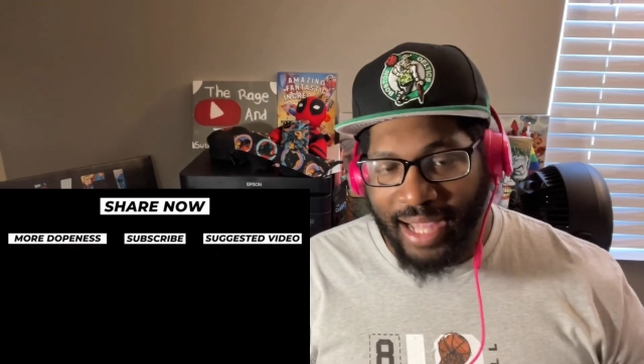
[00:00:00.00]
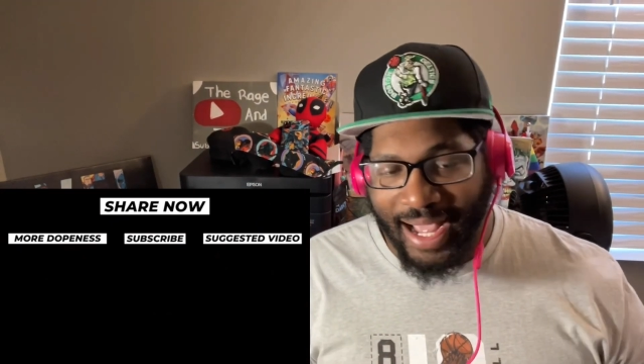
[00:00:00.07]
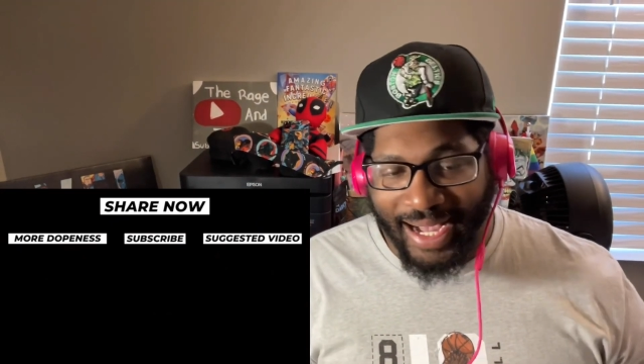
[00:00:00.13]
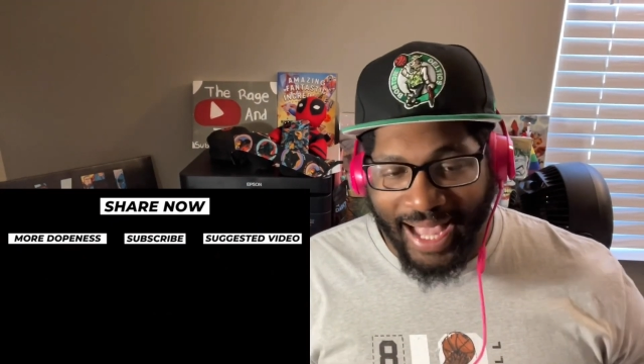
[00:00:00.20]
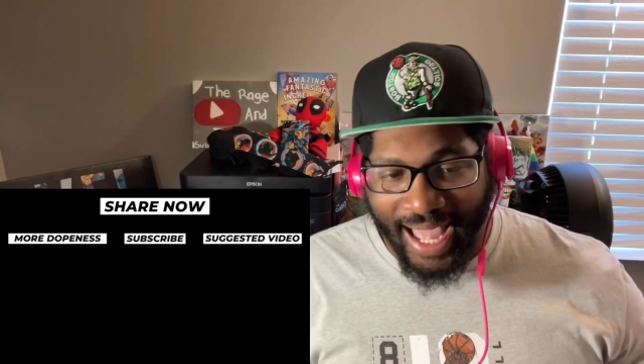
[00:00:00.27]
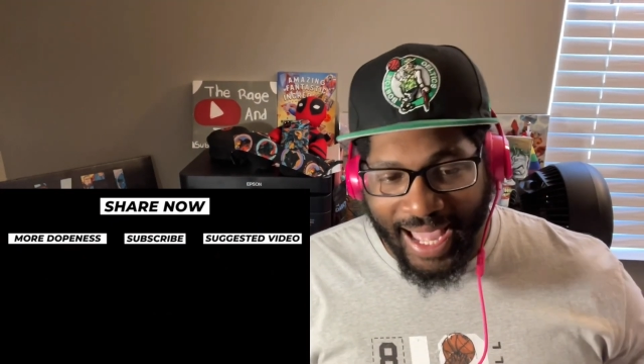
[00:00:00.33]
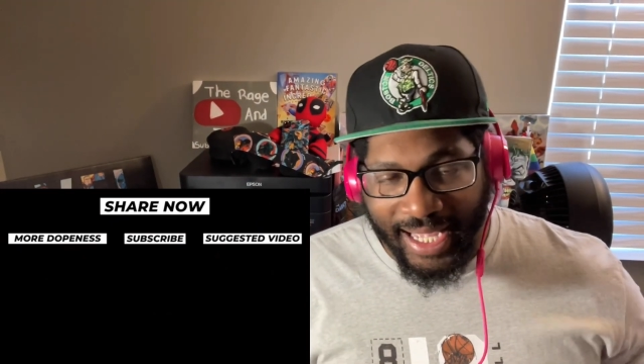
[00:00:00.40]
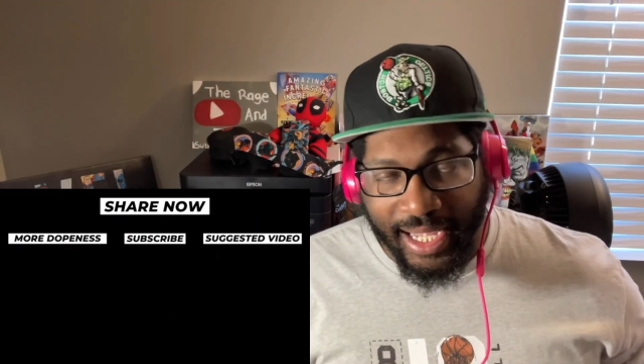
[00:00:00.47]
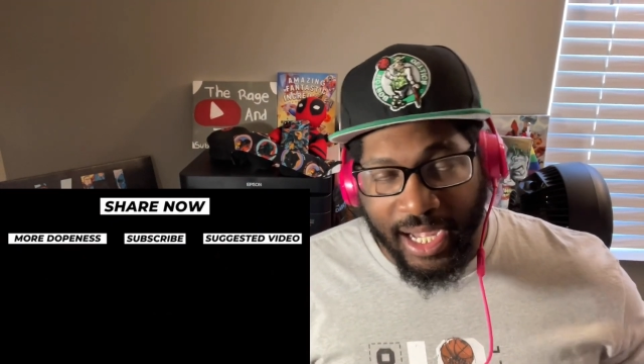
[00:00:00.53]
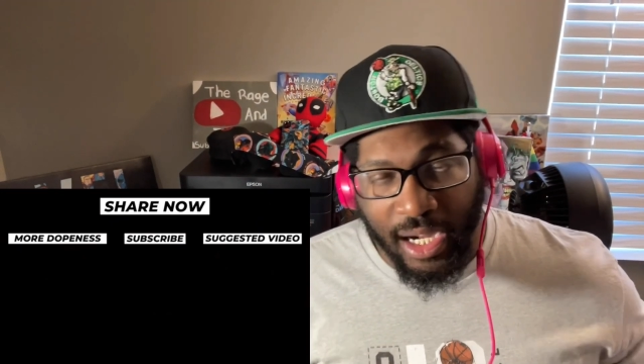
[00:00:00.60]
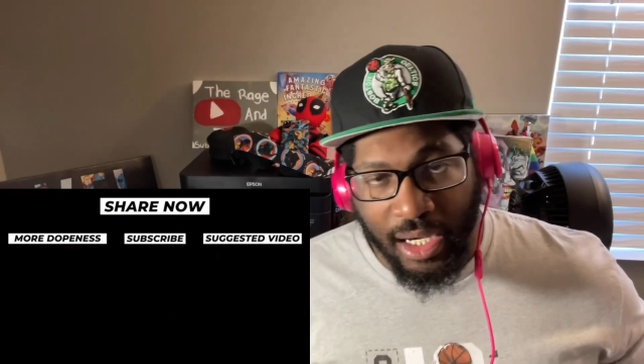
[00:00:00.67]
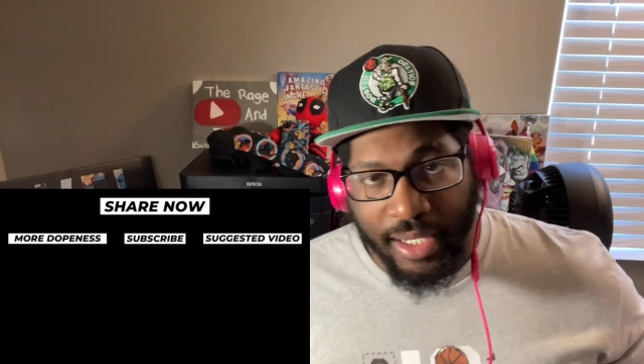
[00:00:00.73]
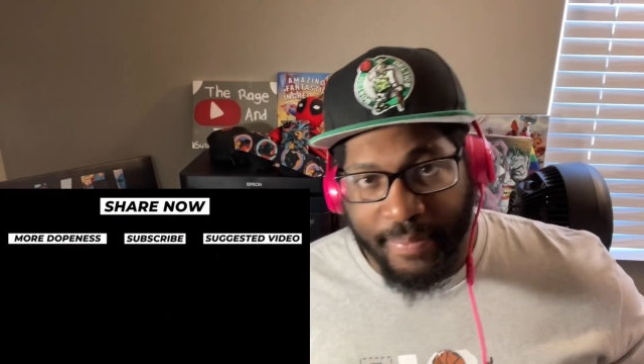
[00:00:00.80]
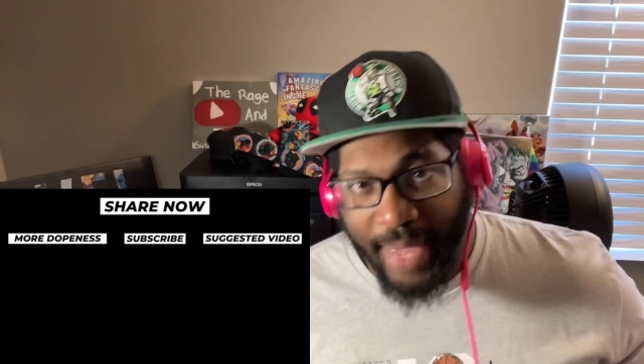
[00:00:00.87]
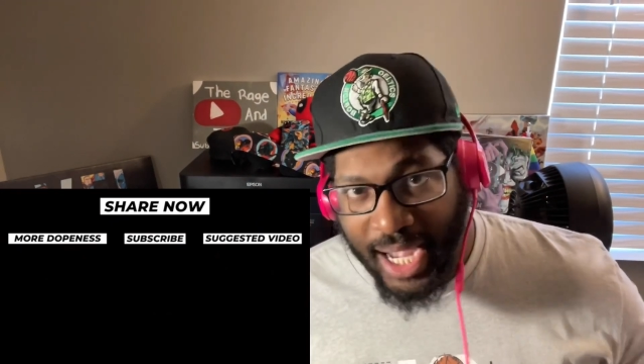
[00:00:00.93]
I got
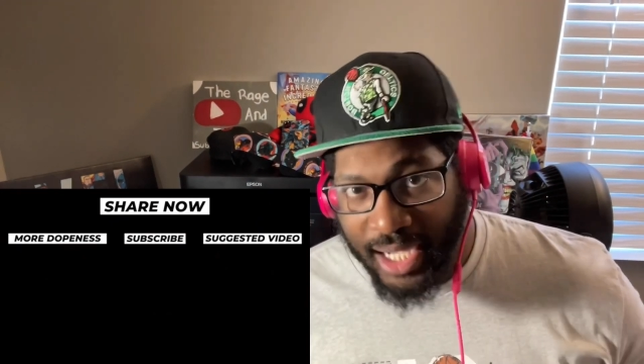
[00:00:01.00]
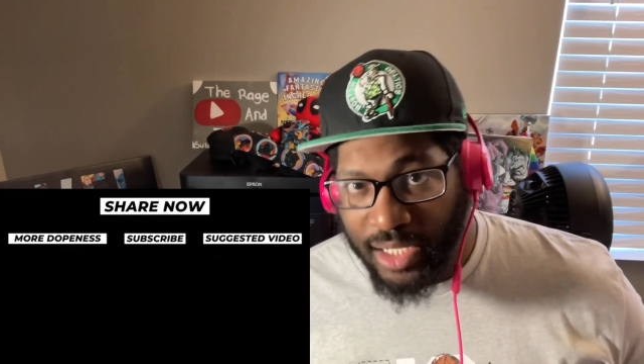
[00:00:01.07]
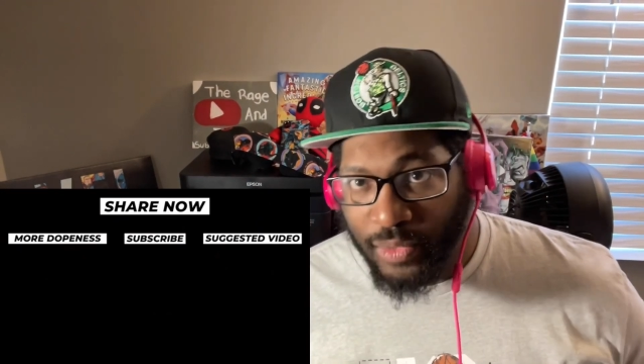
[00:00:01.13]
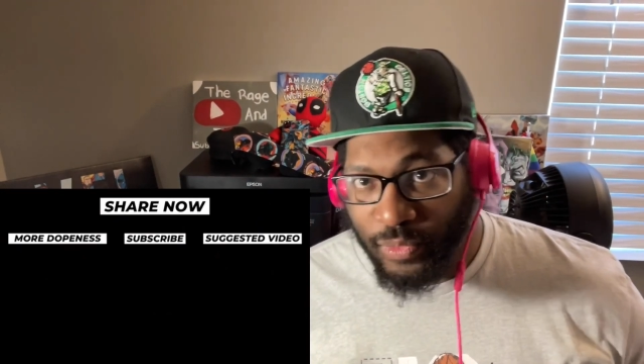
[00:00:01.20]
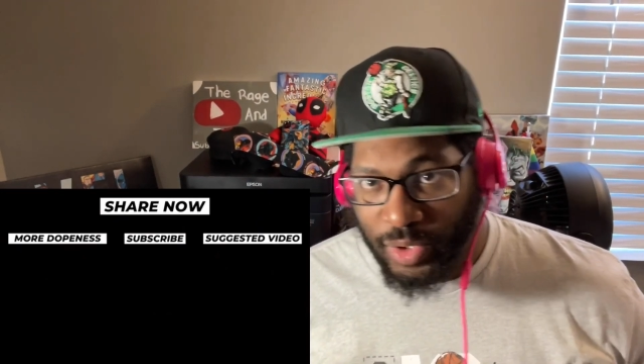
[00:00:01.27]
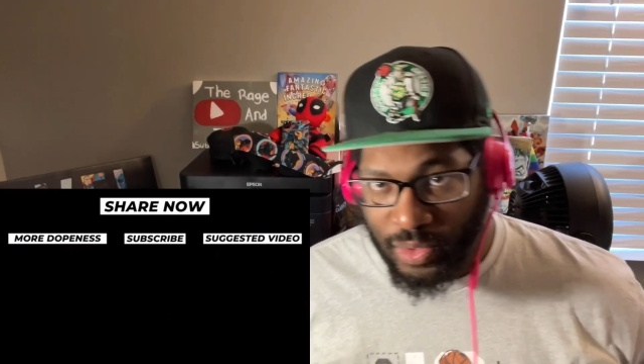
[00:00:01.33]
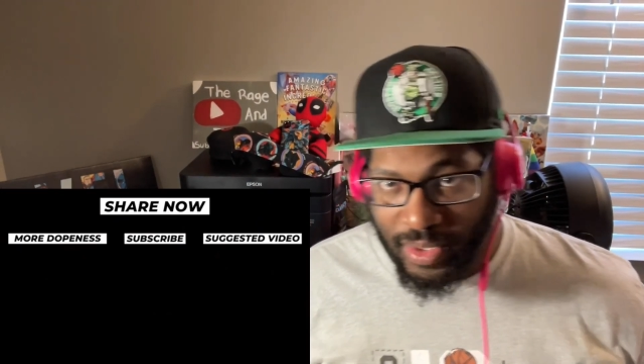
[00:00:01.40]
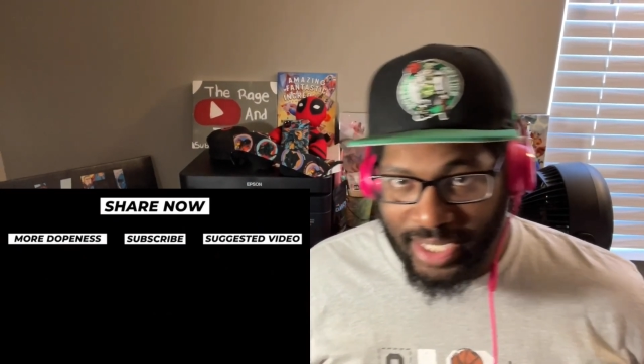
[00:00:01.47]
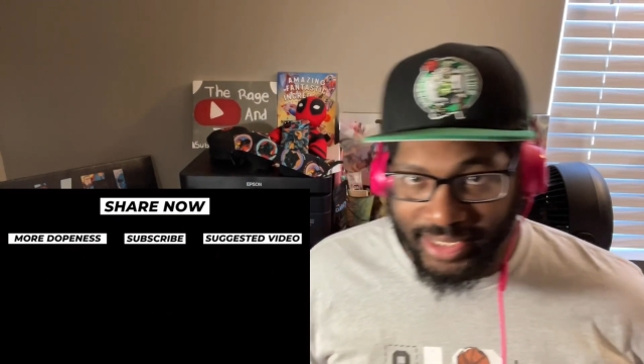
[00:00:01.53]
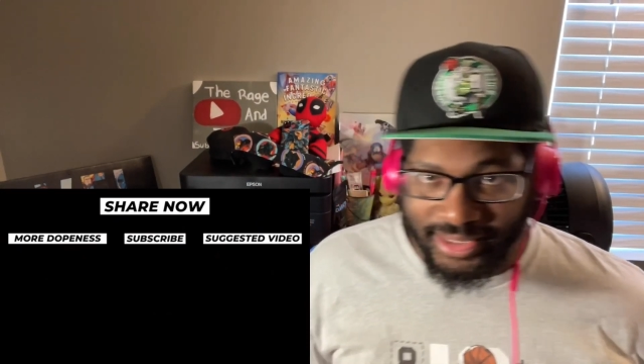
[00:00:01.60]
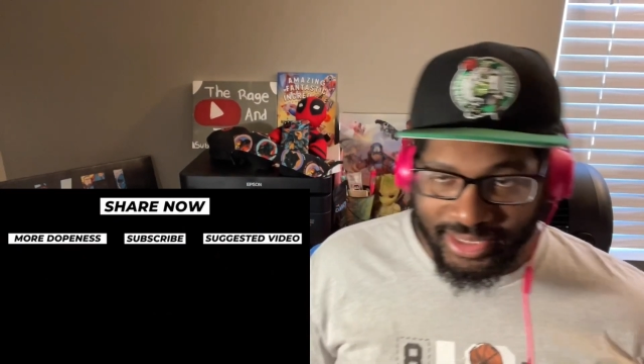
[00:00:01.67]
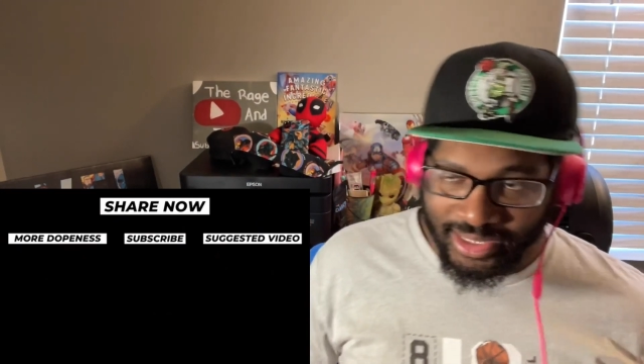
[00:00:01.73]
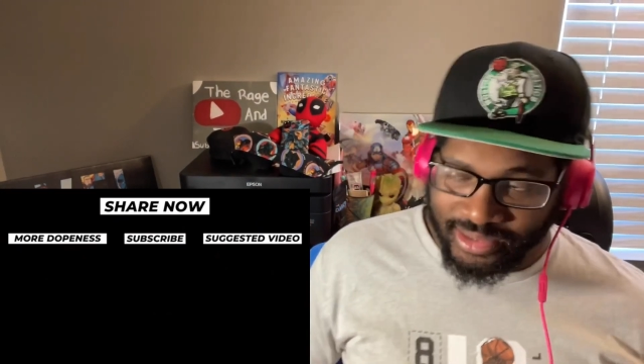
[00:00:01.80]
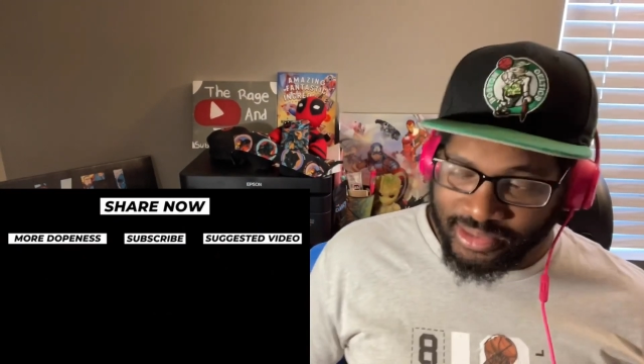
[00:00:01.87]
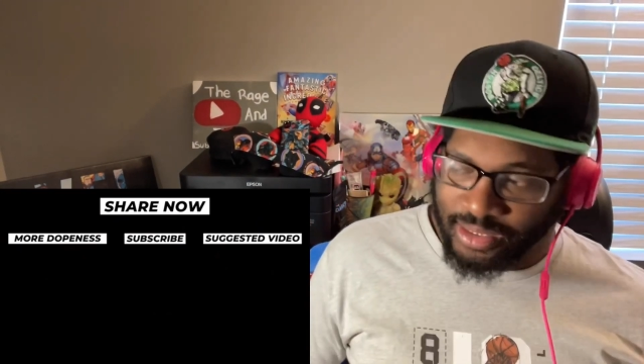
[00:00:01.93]
Harry Mack
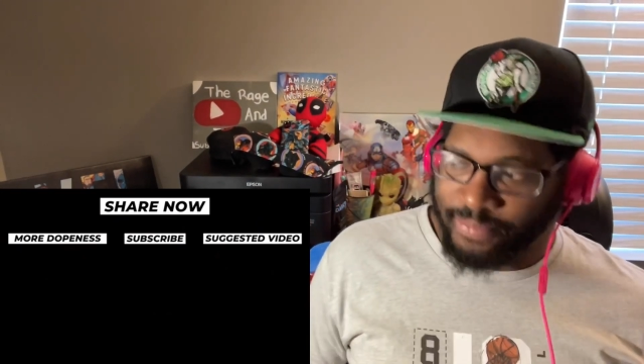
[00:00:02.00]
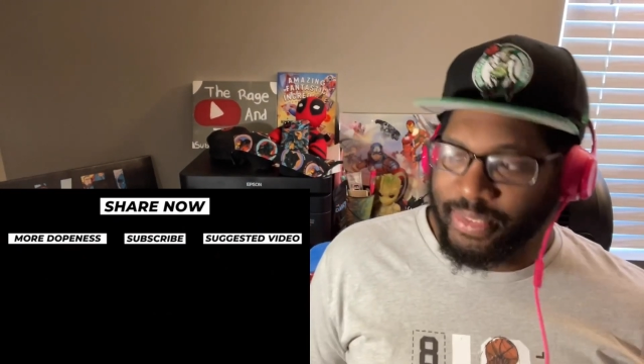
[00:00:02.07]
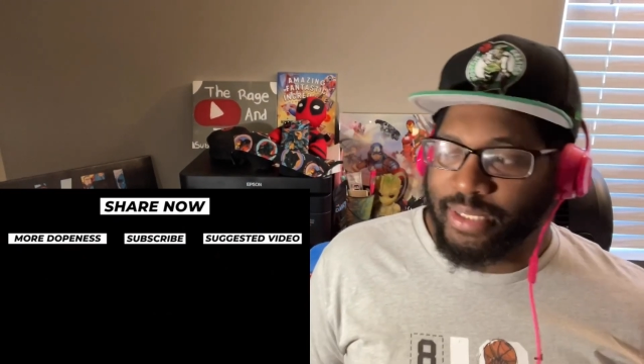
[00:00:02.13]
requested to me,